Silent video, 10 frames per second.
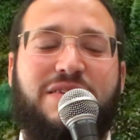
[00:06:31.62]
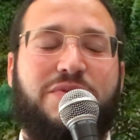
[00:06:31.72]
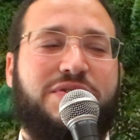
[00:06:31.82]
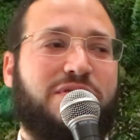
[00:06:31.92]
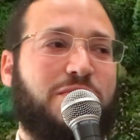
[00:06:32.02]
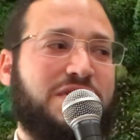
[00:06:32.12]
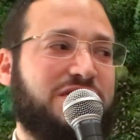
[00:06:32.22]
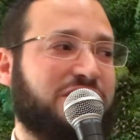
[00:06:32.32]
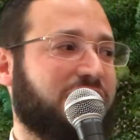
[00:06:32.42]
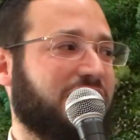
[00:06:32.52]
There was
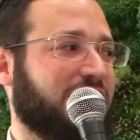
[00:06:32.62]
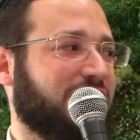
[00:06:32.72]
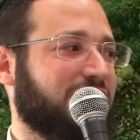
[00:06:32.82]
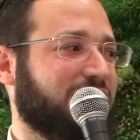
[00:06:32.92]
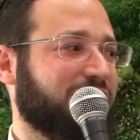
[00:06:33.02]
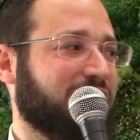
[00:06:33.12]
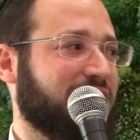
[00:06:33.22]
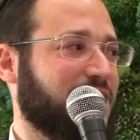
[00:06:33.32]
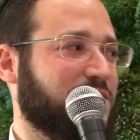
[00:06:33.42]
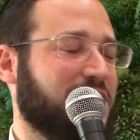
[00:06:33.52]
once a figure,
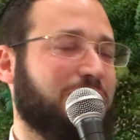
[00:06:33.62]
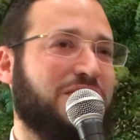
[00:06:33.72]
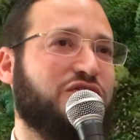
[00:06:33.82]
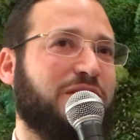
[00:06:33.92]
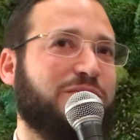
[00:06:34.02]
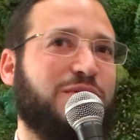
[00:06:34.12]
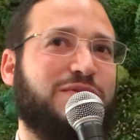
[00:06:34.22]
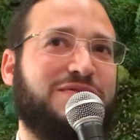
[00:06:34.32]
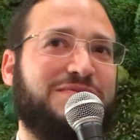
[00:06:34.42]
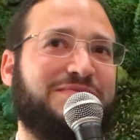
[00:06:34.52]
his name was the Baal Shem
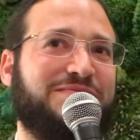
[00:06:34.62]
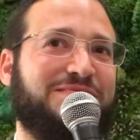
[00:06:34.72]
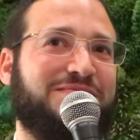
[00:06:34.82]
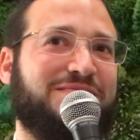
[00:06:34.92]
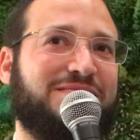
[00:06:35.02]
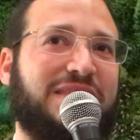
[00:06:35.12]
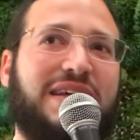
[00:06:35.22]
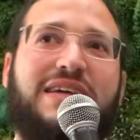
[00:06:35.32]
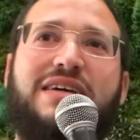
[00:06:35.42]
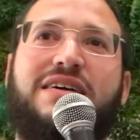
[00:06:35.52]
Tov.
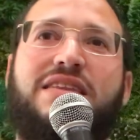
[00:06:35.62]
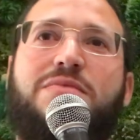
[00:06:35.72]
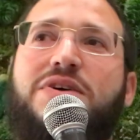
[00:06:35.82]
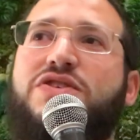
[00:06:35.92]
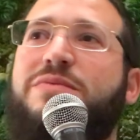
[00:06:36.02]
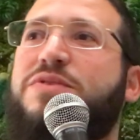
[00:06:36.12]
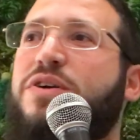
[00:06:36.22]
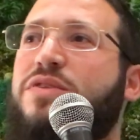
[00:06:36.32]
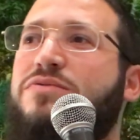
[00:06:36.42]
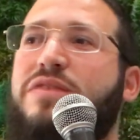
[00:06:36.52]
The Baal Shem
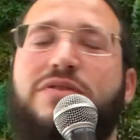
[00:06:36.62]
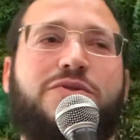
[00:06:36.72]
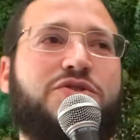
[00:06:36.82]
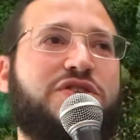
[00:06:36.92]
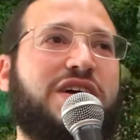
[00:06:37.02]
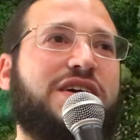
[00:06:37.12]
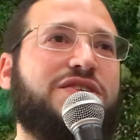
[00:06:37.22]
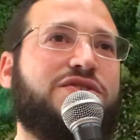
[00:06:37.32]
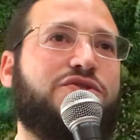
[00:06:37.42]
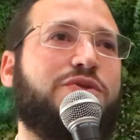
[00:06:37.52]
Tov
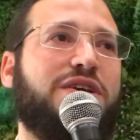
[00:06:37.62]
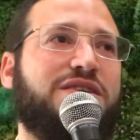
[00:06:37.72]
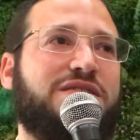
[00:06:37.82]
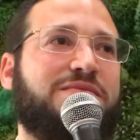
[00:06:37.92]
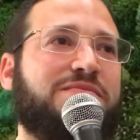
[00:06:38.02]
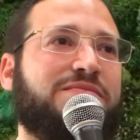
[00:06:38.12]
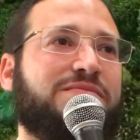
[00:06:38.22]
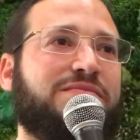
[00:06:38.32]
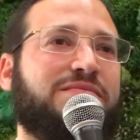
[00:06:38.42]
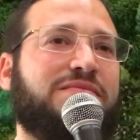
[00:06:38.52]
revolutionized Judaism.
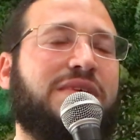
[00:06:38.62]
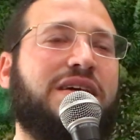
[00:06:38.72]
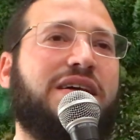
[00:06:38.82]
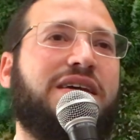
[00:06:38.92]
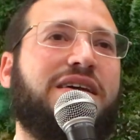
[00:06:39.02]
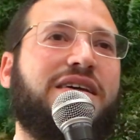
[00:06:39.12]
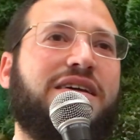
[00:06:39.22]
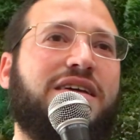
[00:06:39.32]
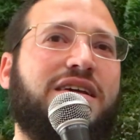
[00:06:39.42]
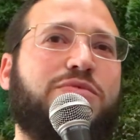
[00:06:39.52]

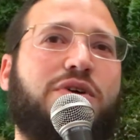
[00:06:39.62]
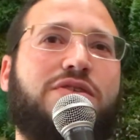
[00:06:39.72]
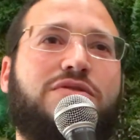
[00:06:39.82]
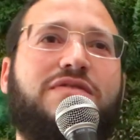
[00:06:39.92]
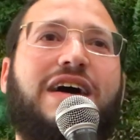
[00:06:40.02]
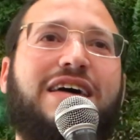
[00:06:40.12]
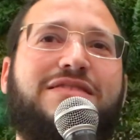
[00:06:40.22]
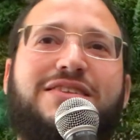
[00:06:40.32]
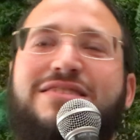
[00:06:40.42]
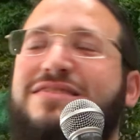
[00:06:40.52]
He brought a
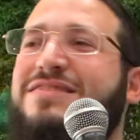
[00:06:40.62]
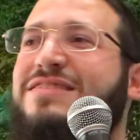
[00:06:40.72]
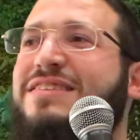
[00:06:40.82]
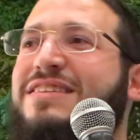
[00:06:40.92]
revival,